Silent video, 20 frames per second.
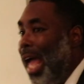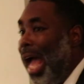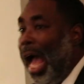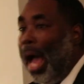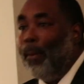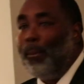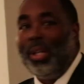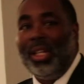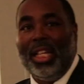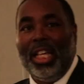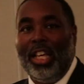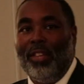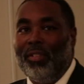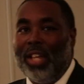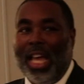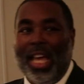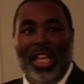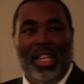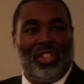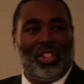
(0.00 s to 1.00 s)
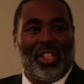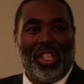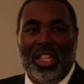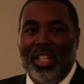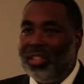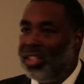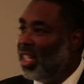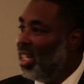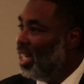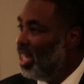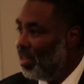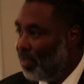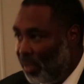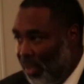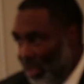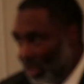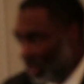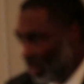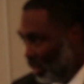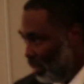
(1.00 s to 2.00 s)
I believe that he still
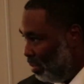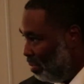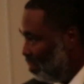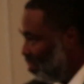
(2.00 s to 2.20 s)
delivers.